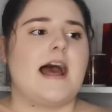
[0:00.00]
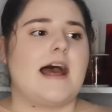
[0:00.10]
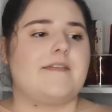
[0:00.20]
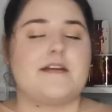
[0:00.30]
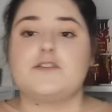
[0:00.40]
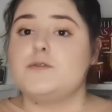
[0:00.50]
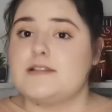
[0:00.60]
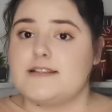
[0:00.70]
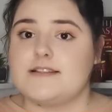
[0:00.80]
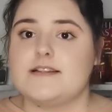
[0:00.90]
and they're two
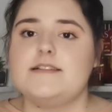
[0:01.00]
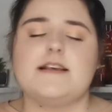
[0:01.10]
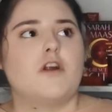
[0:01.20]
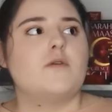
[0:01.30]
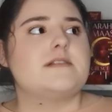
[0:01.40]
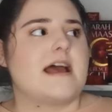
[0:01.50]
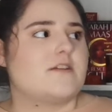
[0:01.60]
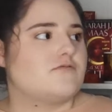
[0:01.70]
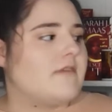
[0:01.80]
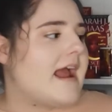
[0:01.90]
sisters, Rose
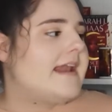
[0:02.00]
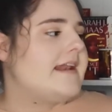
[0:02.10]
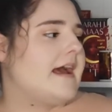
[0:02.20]
and Ren,